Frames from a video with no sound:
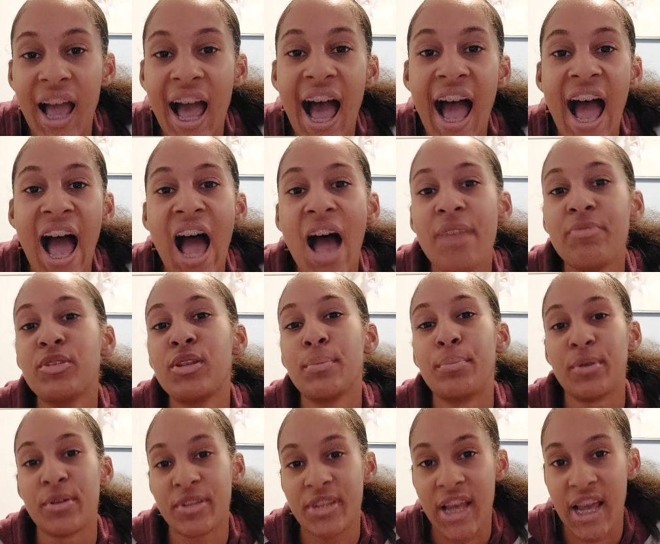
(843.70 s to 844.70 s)
I have to
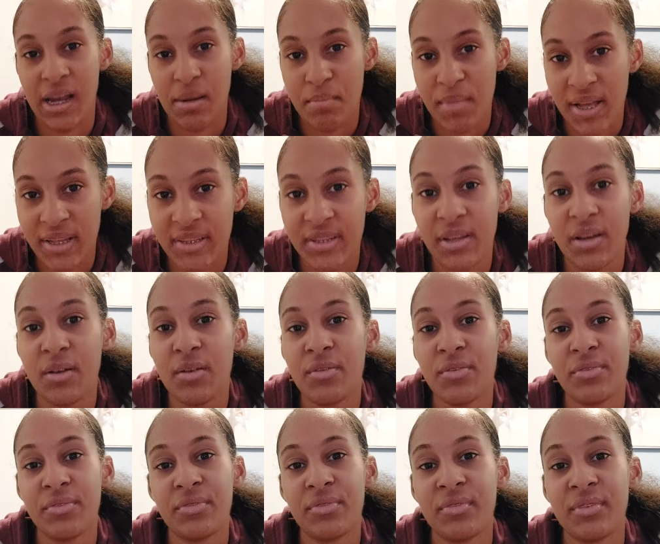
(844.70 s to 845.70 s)
protect
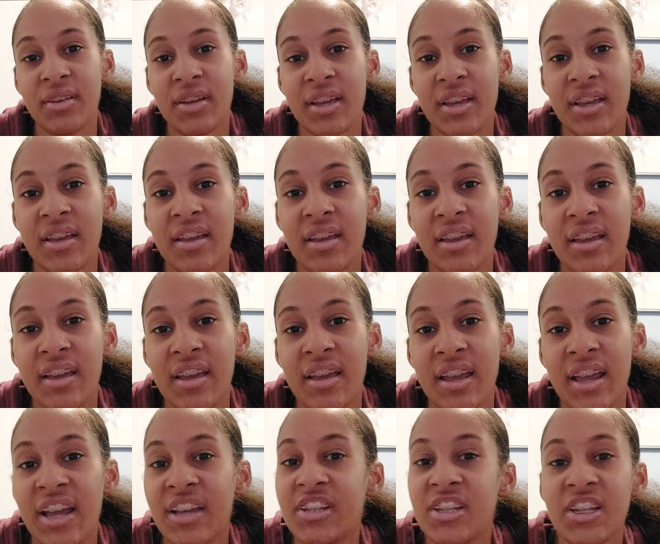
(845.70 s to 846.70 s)
myself.
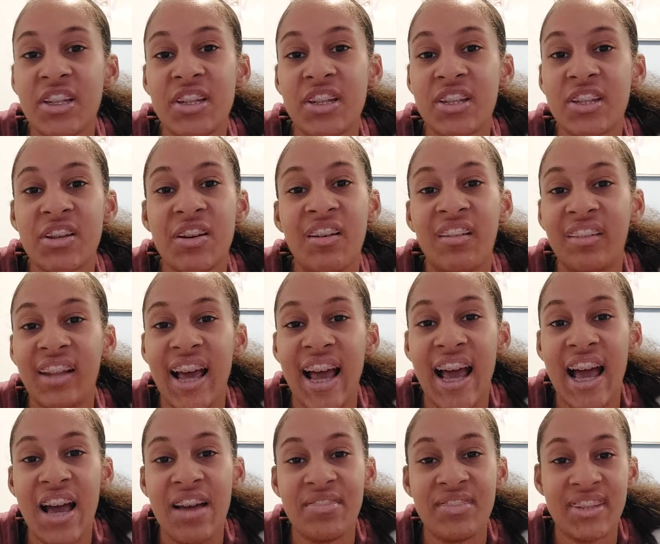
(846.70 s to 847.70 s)
And she just gonna
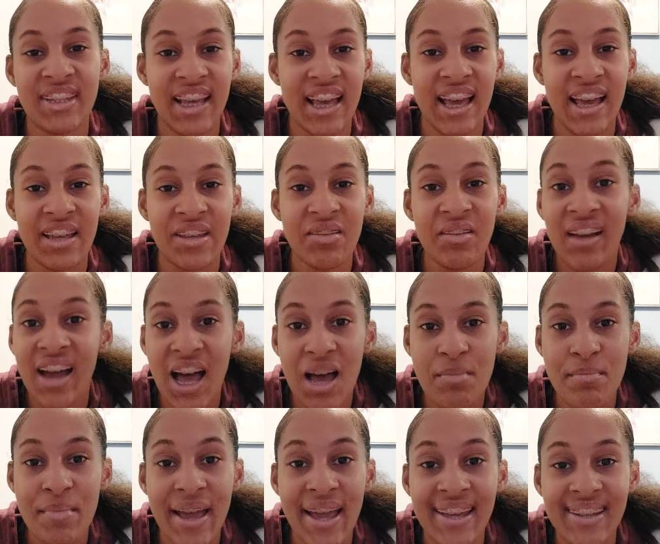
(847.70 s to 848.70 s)
laugh, say, You
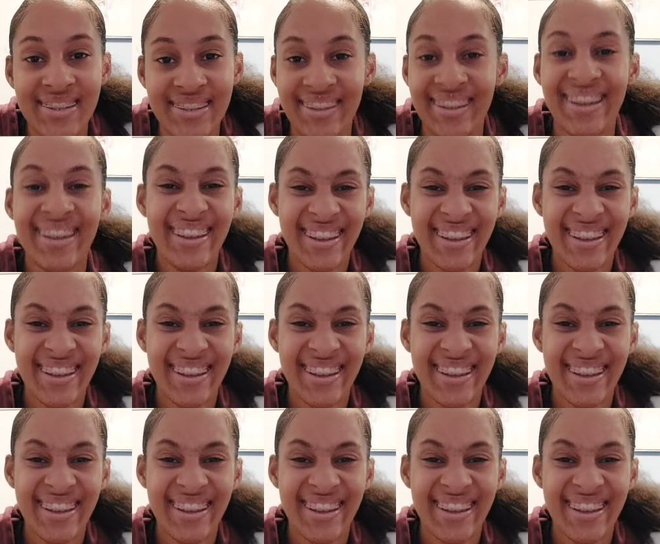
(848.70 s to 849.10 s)
got mace.